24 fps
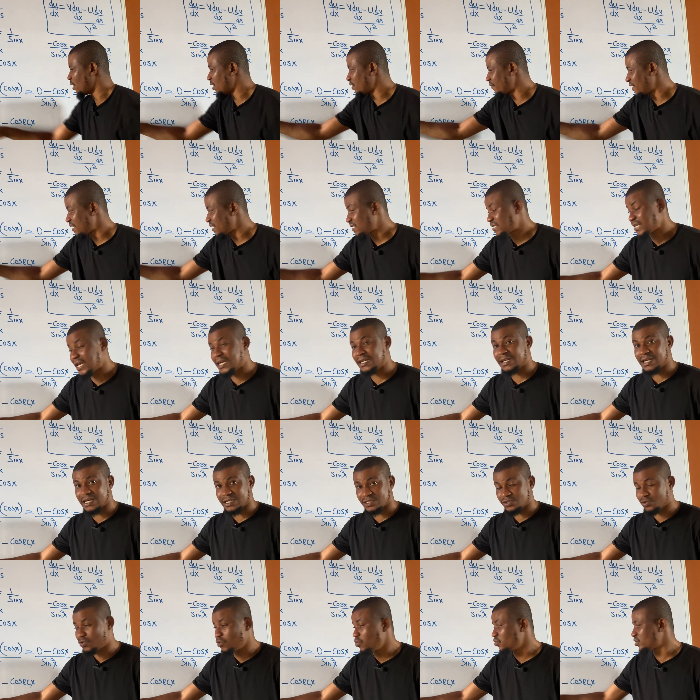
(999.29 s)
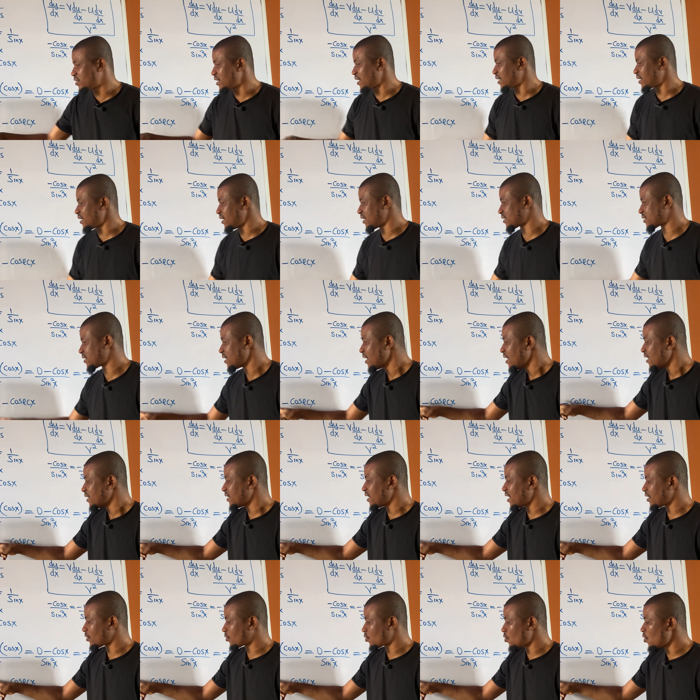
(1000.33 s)
1 over sine x, cosec x.
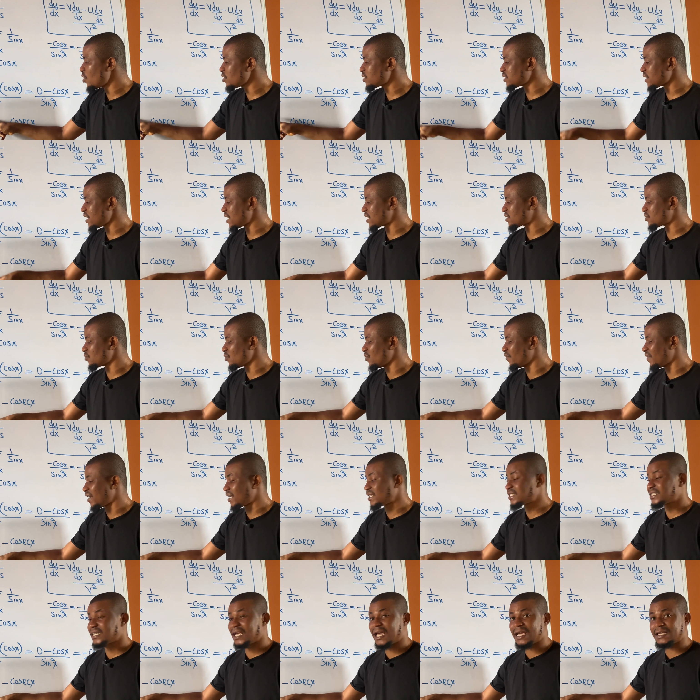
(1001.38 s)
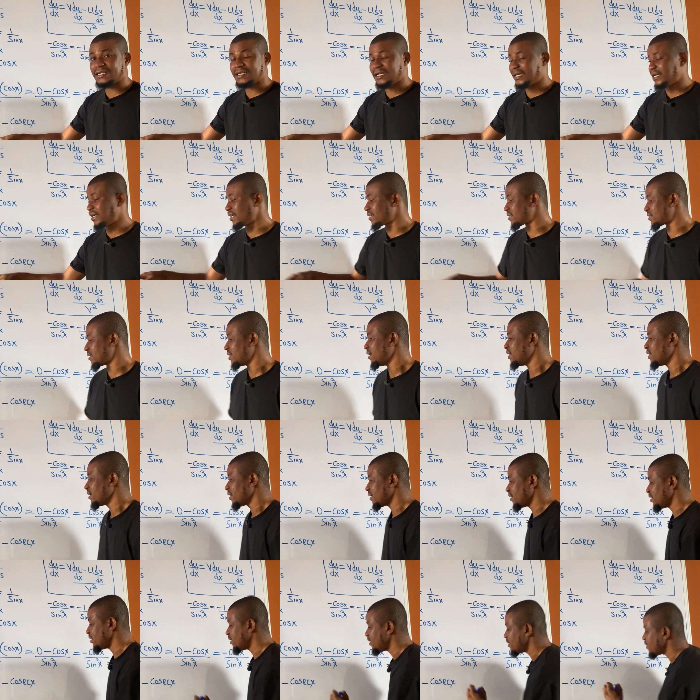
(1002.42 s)
Then cos x over sine x
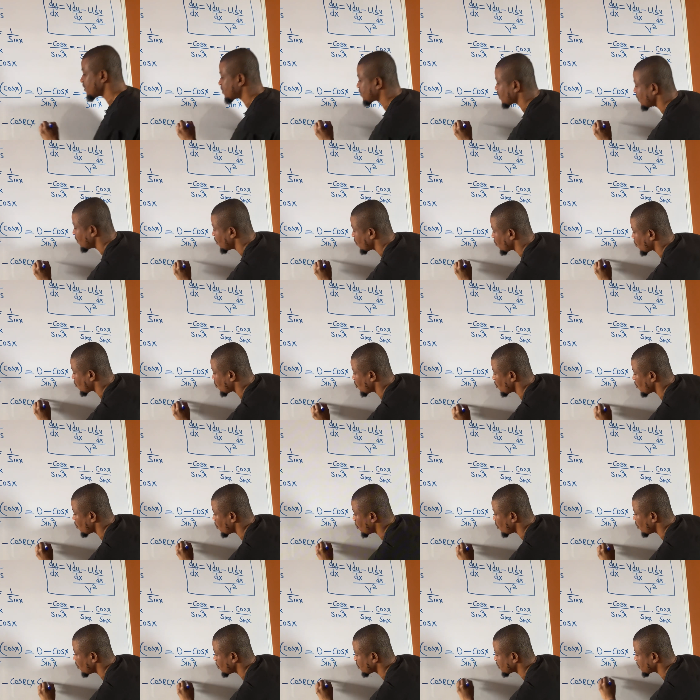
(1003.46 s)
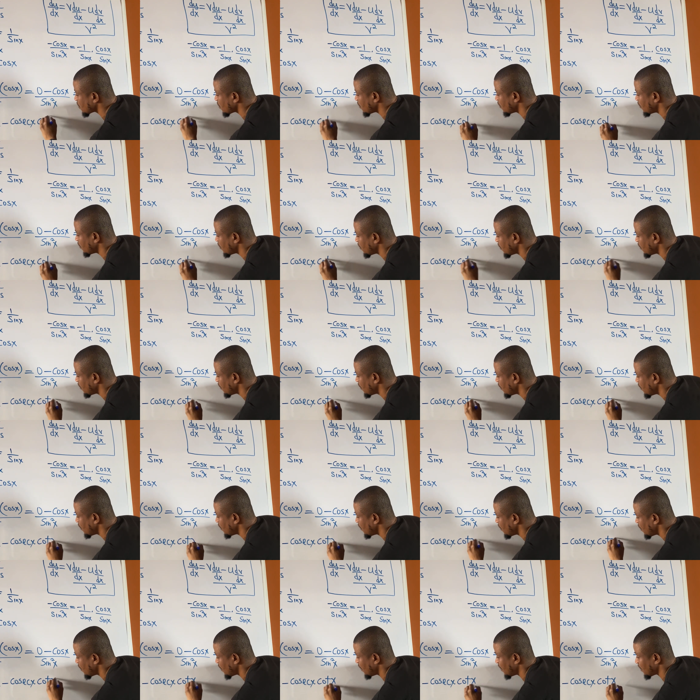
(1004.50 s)
is cot
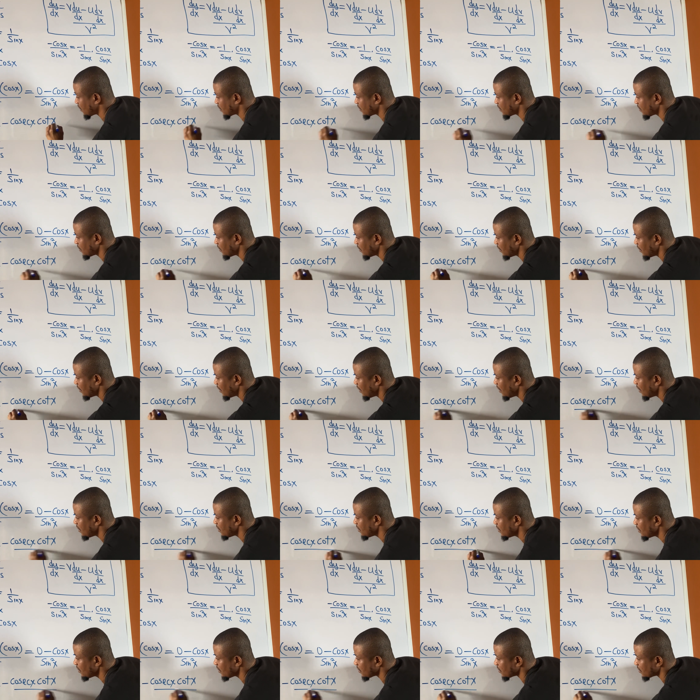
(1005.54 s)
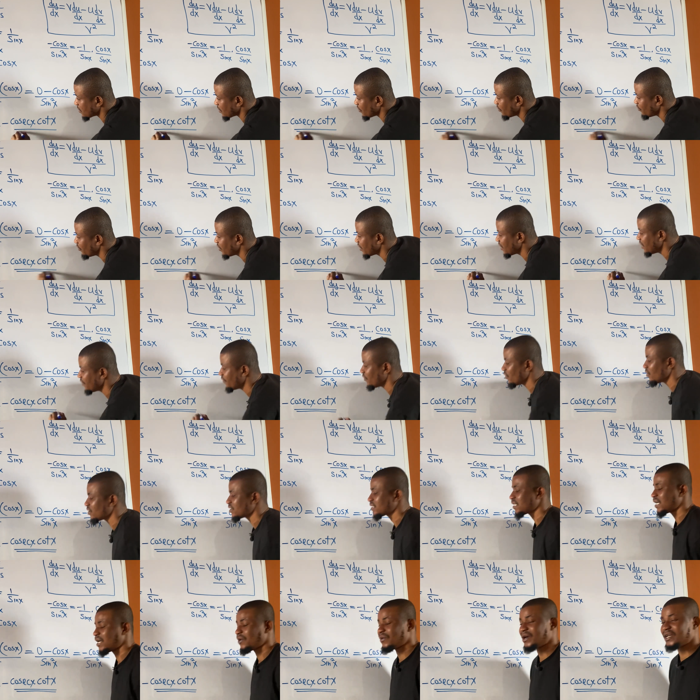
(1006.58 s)
x. And this will give
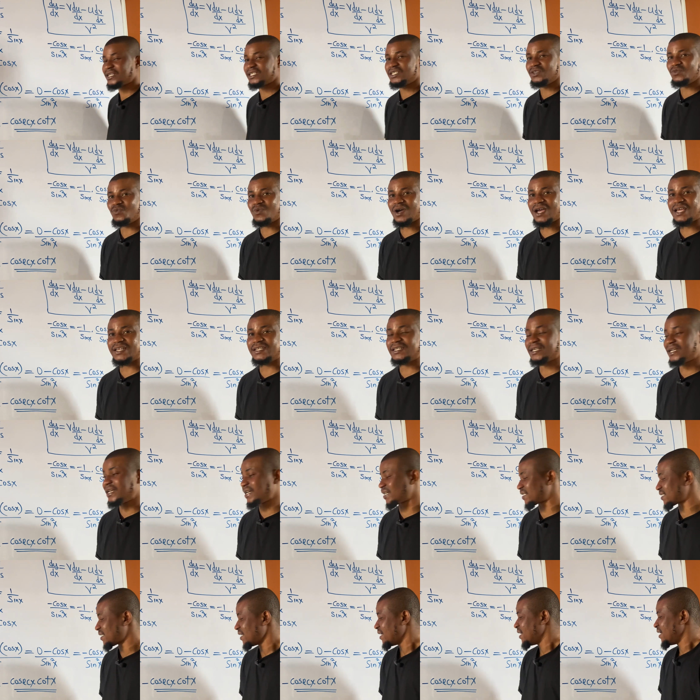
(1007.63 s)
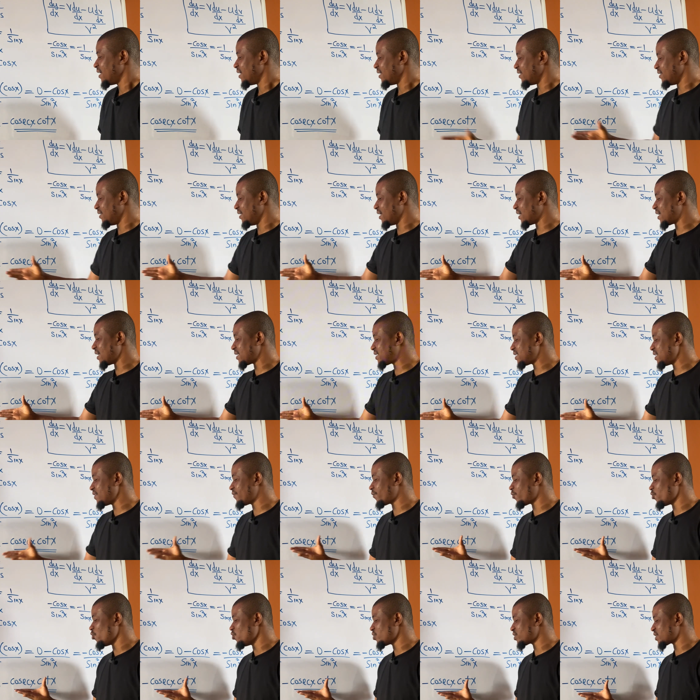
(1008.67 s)
us our dy dx.
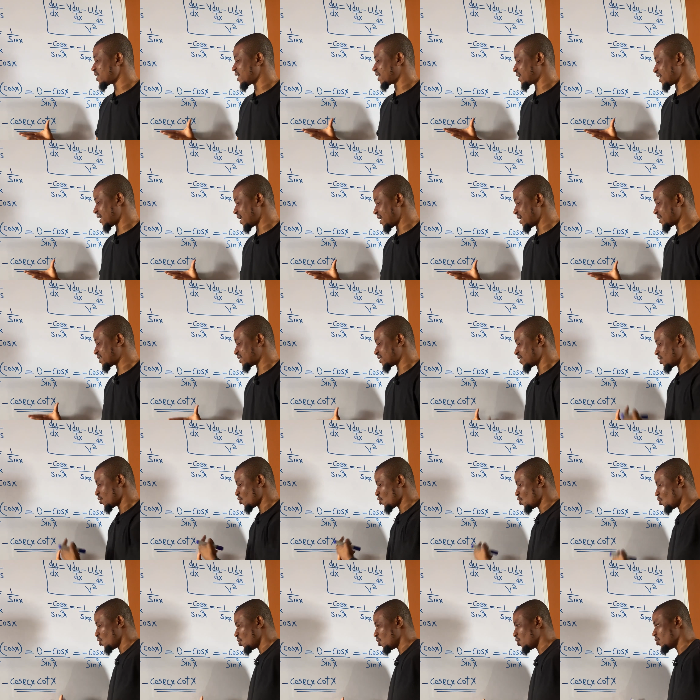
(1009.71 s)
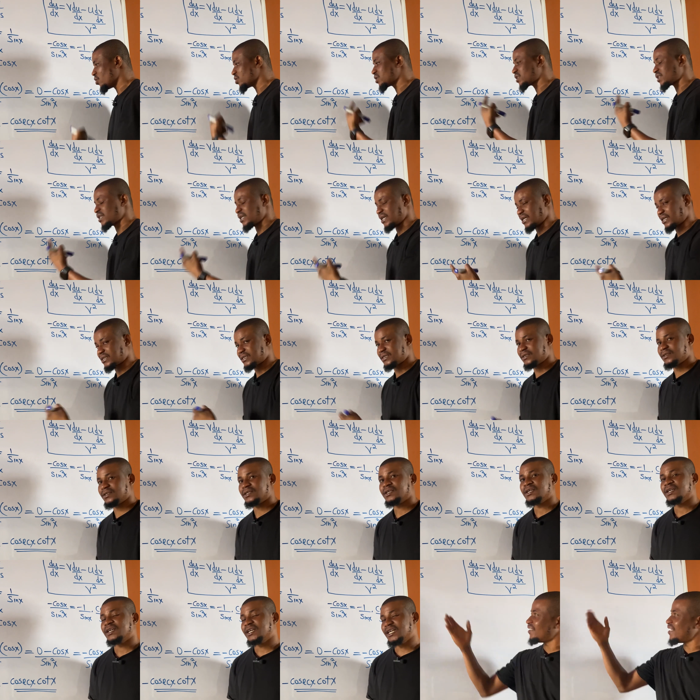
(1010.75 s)
Negative cosec x, cot x.
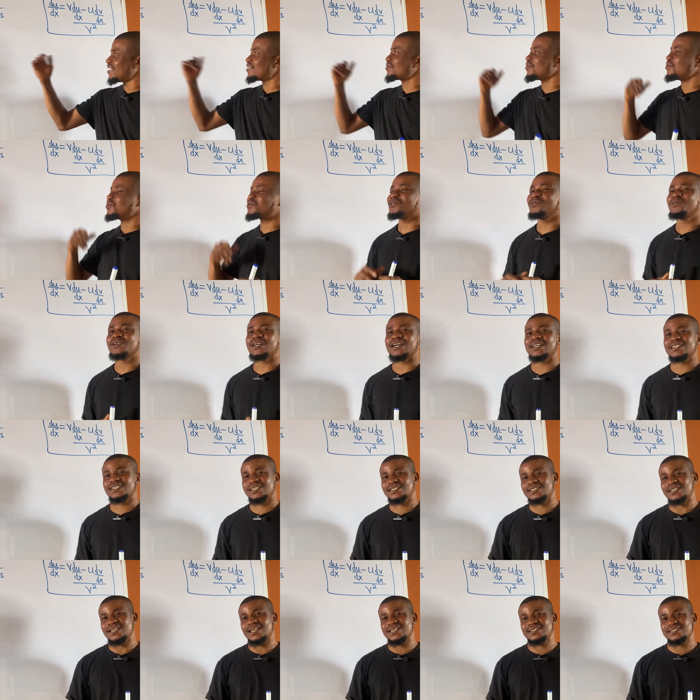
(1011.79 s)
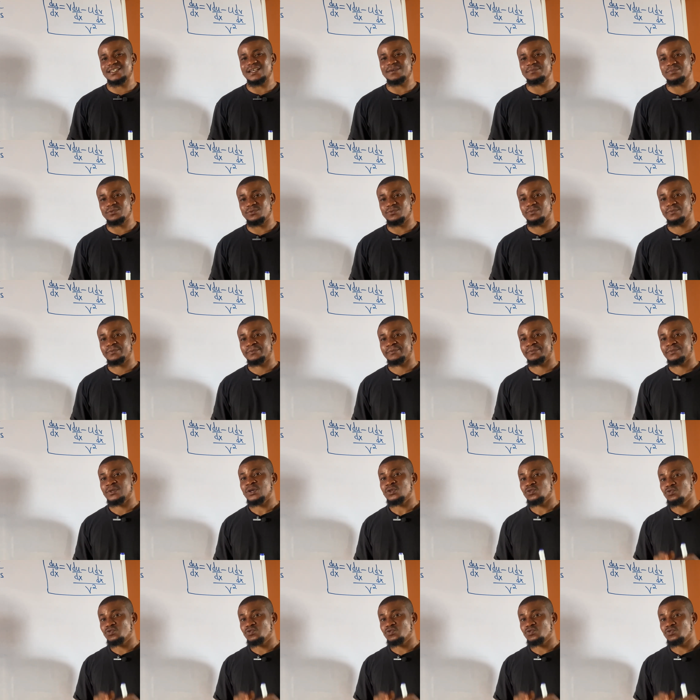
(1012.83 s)
Let's also look at this example